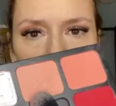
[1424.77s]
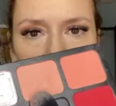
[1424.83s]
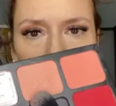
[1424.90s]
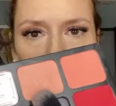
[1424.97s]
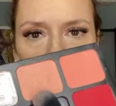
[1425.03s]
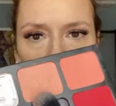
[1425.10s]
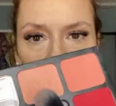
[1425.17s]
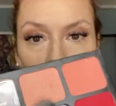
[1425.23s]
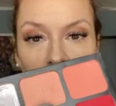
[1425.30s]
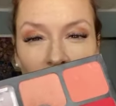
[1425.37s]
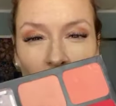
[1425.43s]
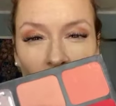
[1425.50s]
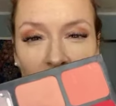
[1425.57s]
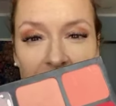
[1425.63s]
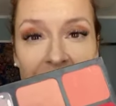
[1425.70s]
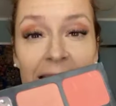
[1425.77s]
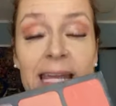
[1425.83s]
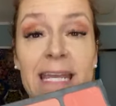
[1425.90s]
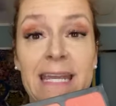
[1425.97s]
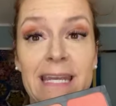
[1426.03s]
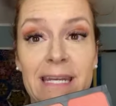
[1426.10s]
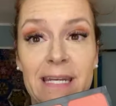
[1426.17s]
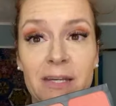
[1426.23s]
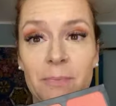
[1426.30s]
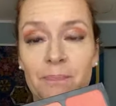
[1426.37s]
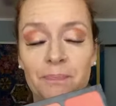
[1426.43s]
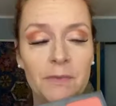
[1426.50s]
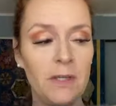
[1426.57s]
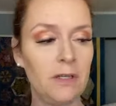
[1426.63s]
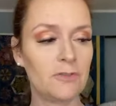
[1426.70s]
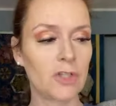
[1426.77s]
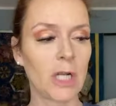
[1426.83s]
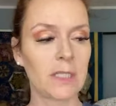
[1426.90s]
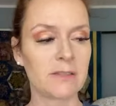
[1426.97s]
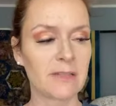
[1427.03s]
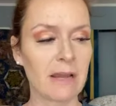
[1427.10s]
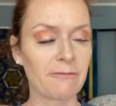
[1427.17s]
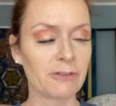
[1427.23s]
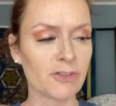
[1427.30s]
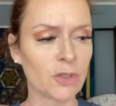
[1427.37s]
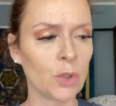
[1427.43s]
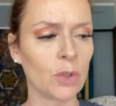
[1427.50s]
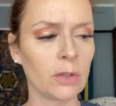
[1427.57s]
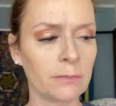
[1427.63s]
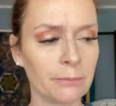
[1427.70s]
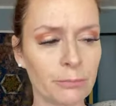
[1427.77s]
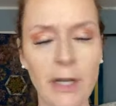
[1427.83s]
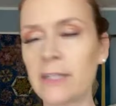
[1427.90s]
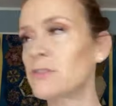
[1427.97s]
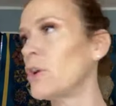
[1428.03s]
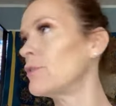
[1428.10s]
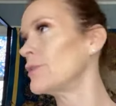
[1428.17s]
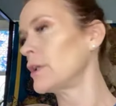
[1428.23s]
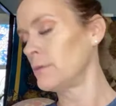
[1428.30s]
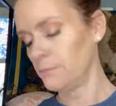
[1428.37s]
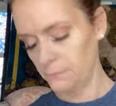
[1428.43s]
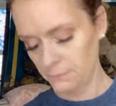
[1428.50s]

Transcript: I think this one's called Keen. Charlie, it's time for school. Break's over.